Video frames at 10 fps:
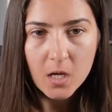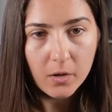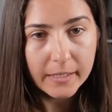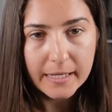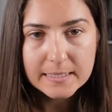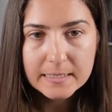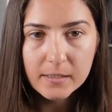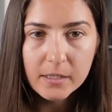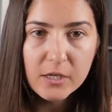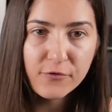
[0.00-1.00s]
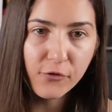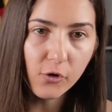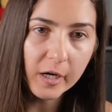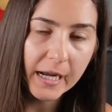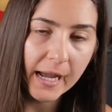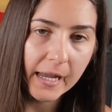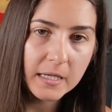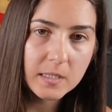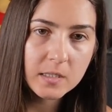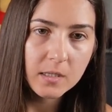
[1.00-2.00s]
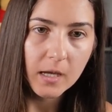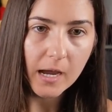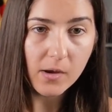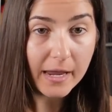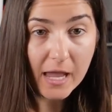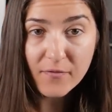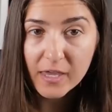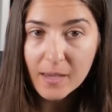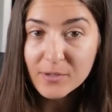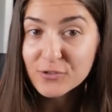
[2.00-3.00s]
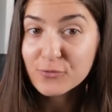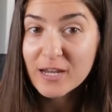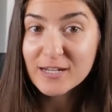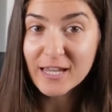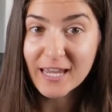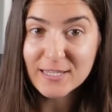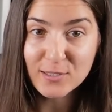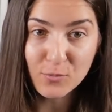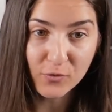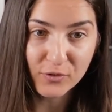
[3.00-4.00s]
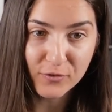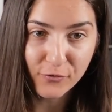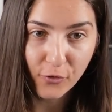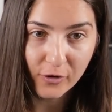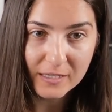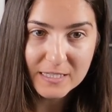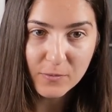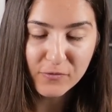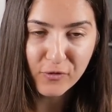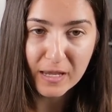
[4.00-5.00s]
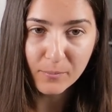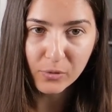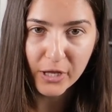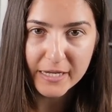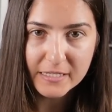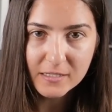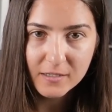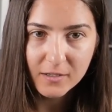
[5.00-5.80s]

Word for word: Okay, still e4, guys. I have a gambit ready against the move d4. Let's see if we can play it.